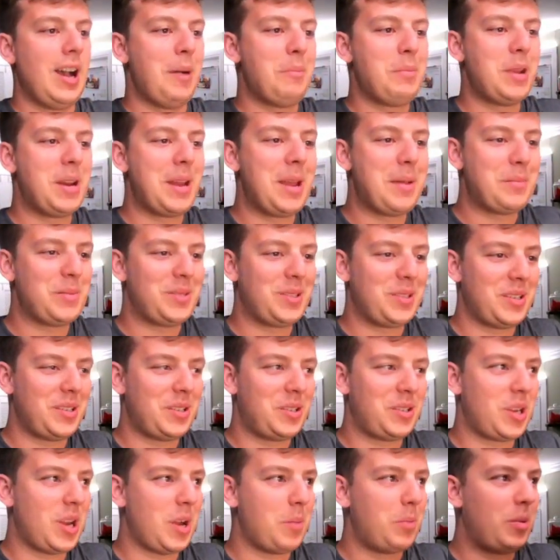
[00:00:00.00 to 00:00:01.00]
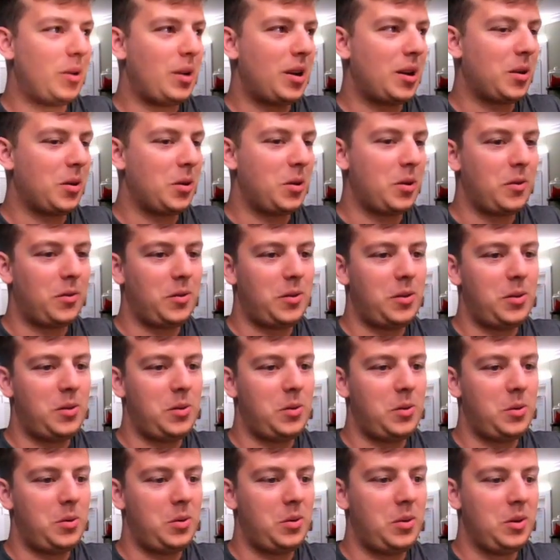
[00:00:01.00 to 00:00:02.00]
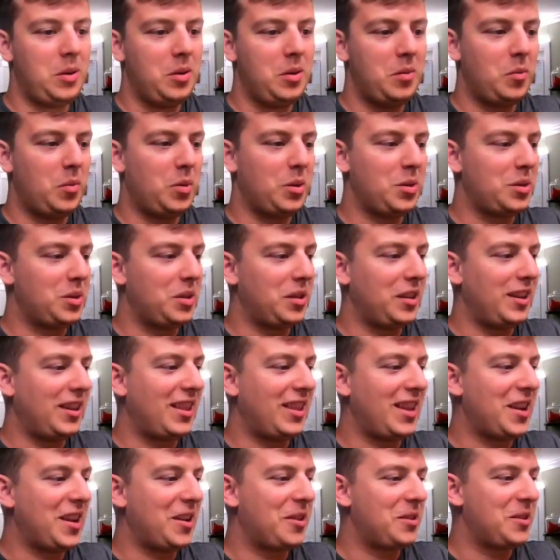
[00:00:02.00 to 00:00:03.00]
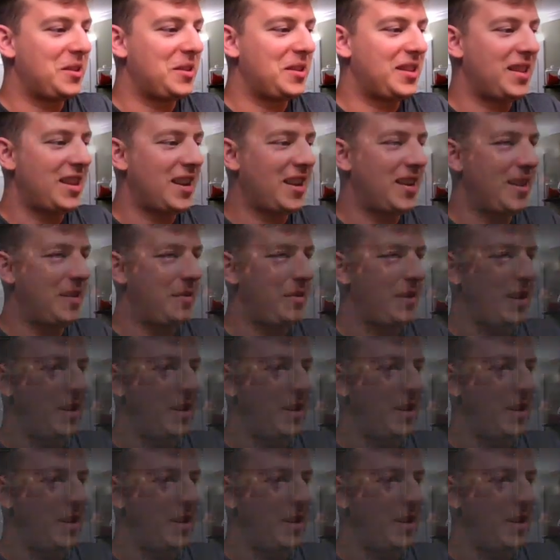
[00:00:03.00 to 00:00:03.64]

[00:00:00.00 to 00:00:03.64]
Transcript: I'm an Amazon shopper. I don't know if you personally like or dislike